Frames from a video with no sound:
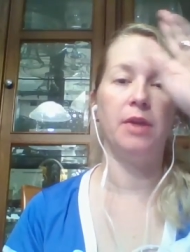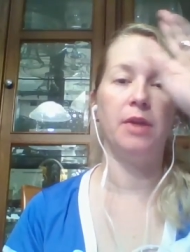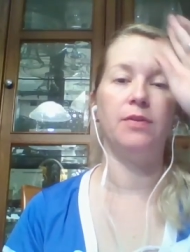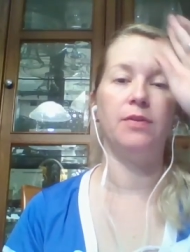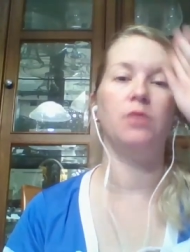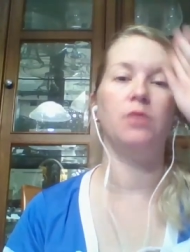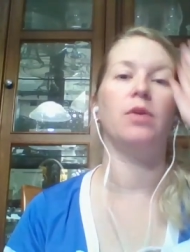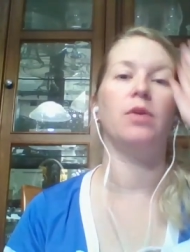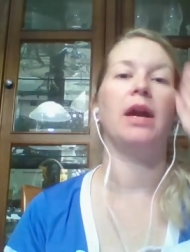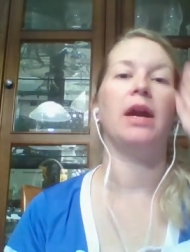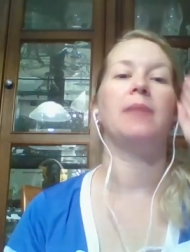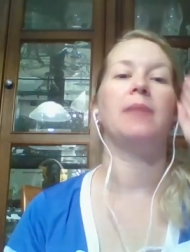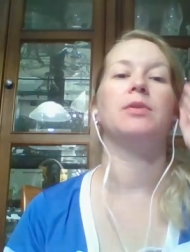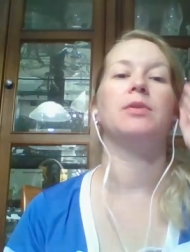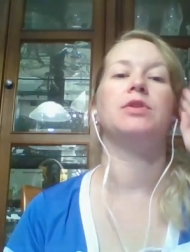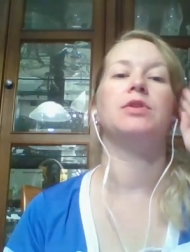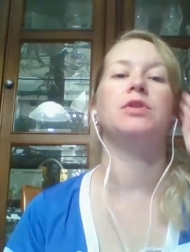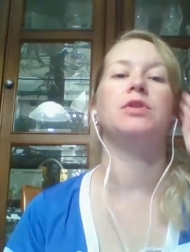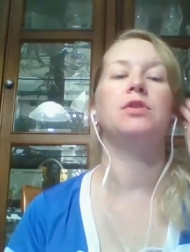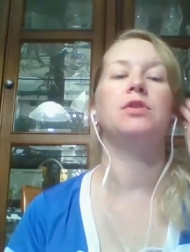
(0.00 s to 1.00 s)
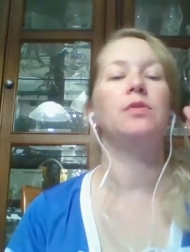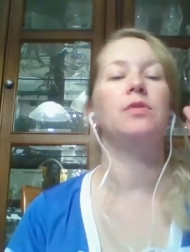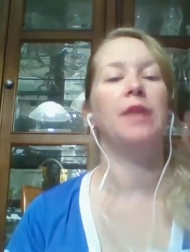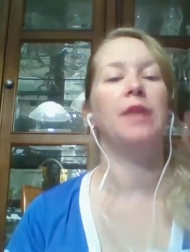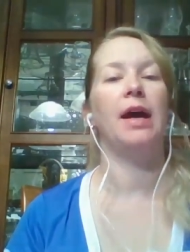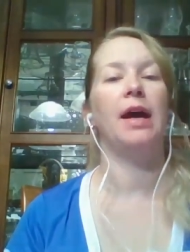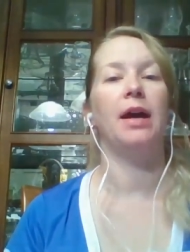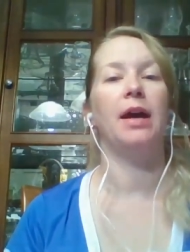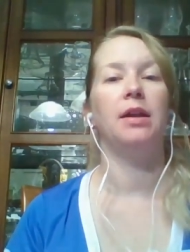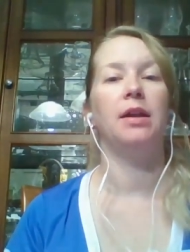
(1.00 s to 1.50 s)
If you were able to do
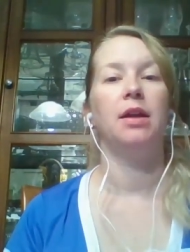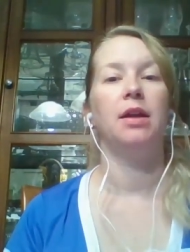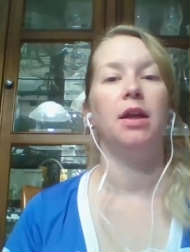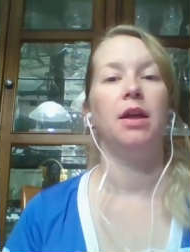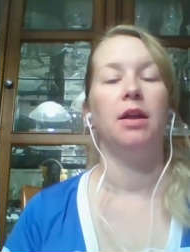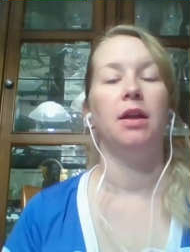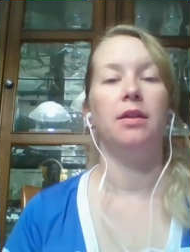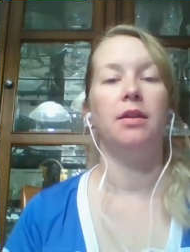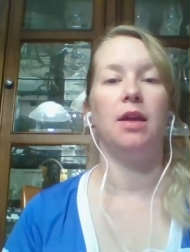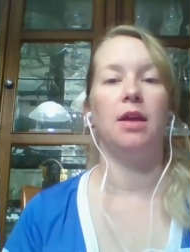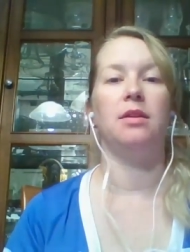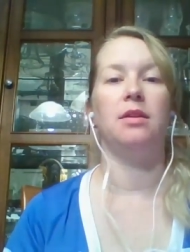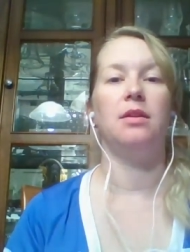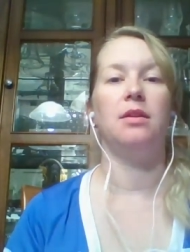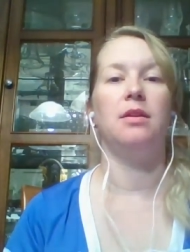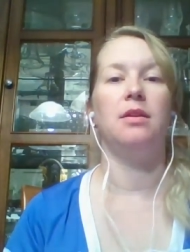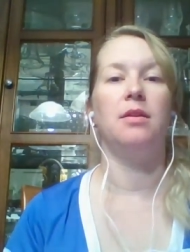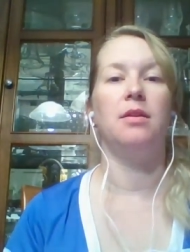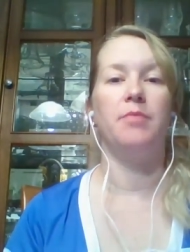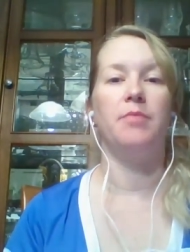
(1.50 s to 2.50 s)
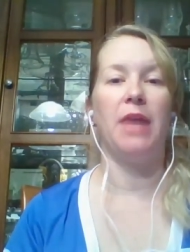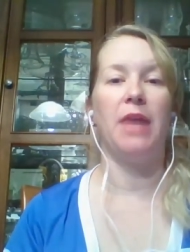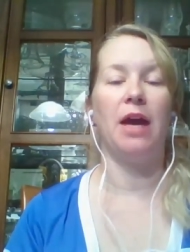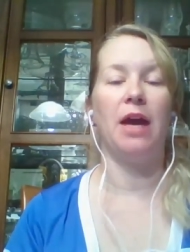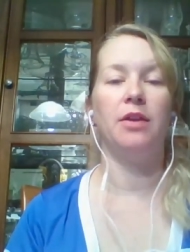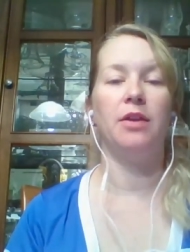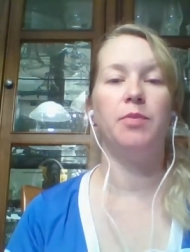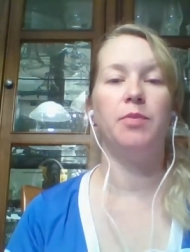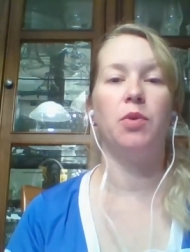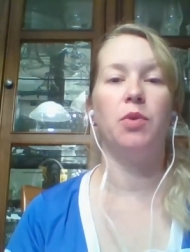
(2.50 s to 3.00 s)
that, then the
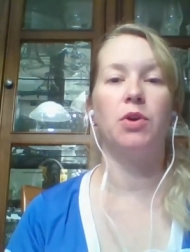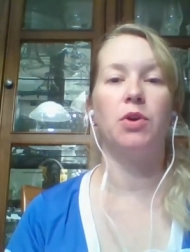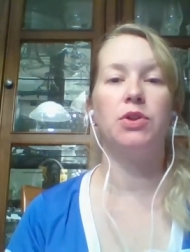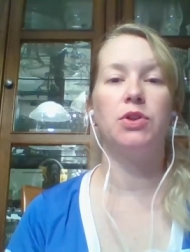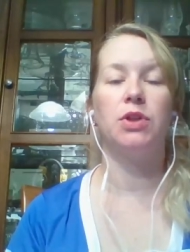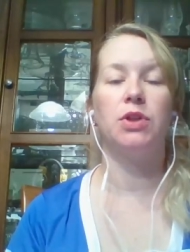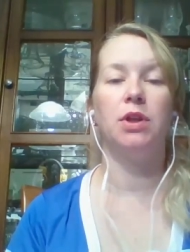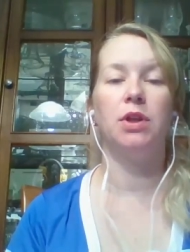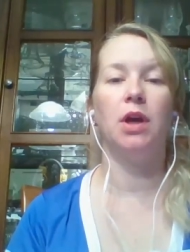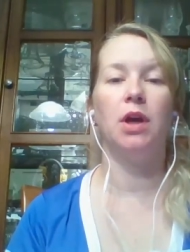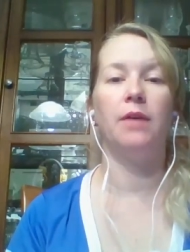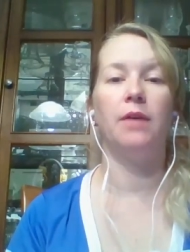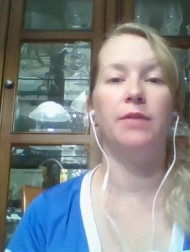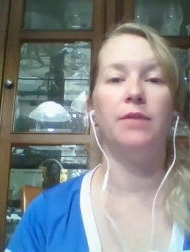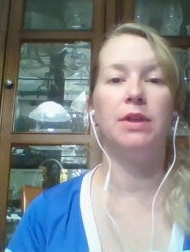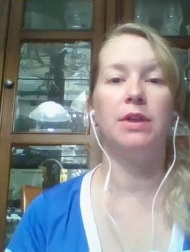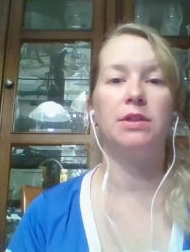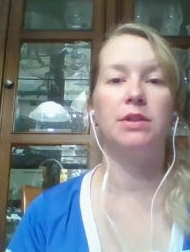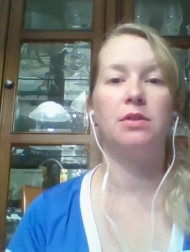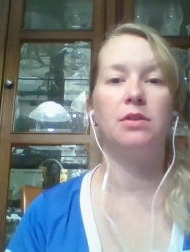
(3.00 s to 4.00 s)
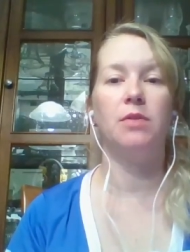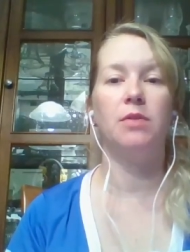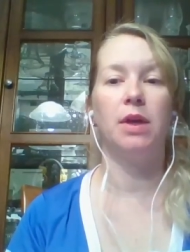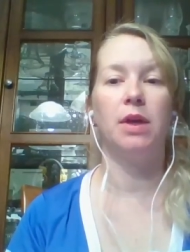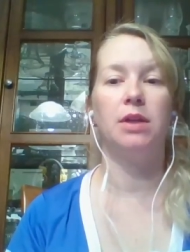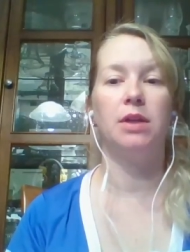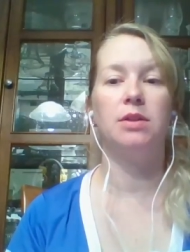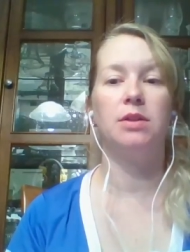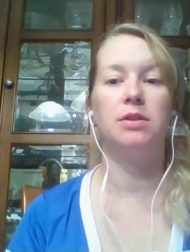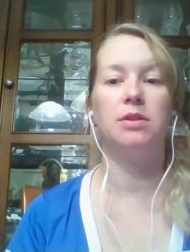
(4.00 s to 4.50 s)
math portion of this
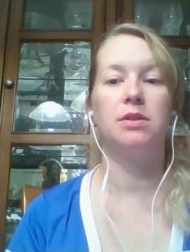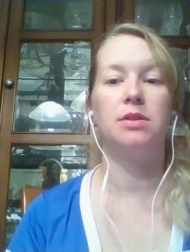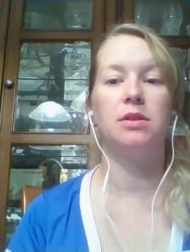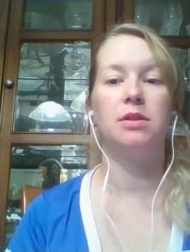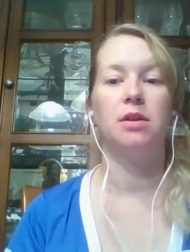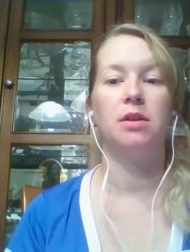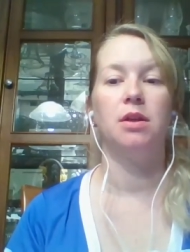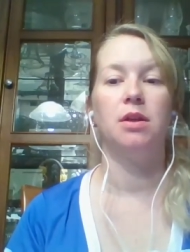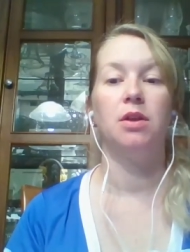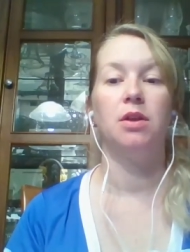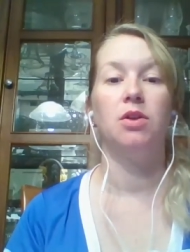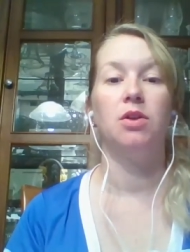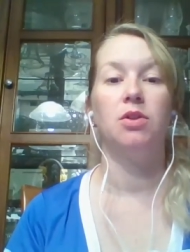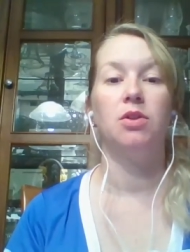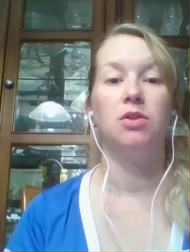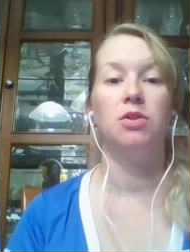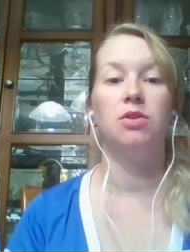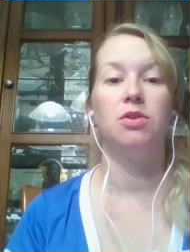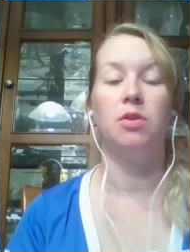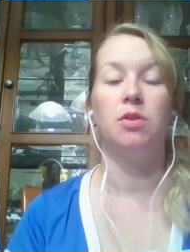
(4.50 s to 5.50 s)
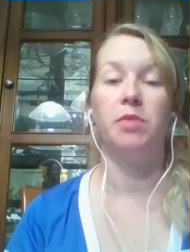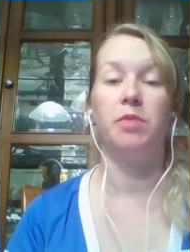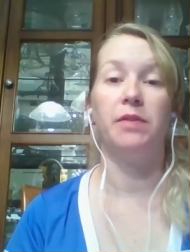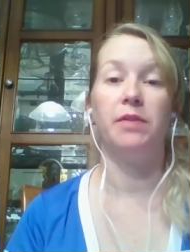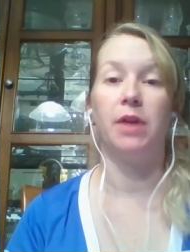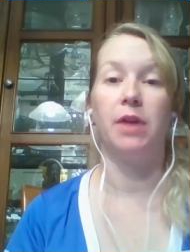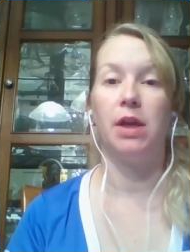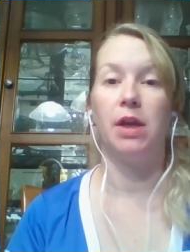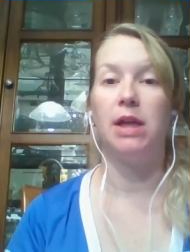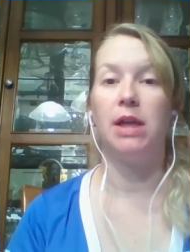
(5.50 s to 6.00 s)
quiz should be
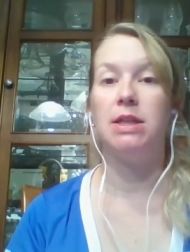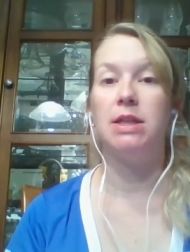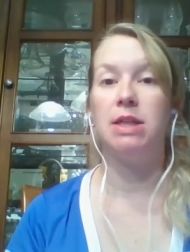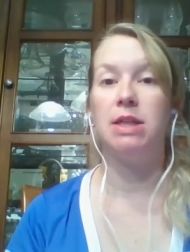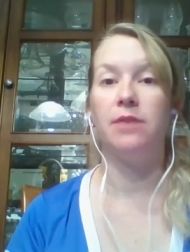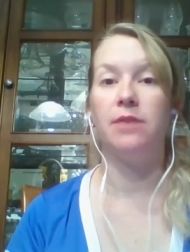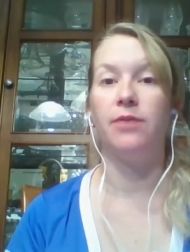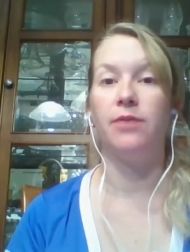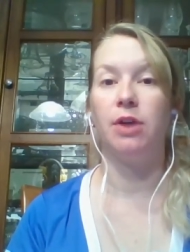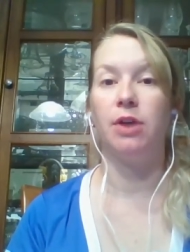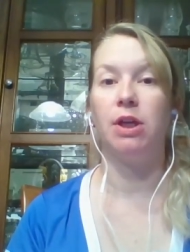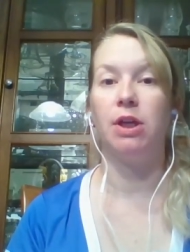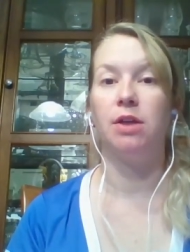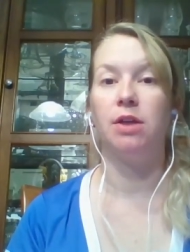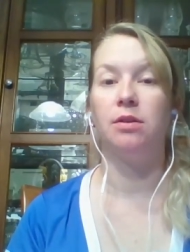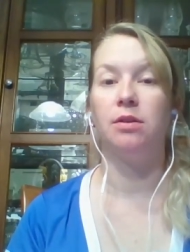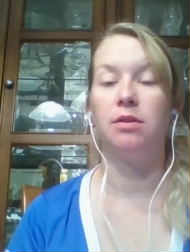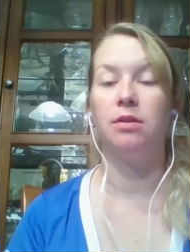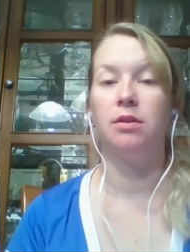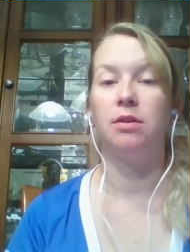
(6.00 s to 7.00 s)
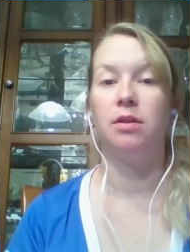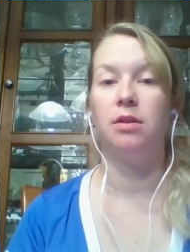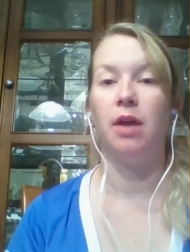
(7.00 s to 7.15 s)
very easy for you.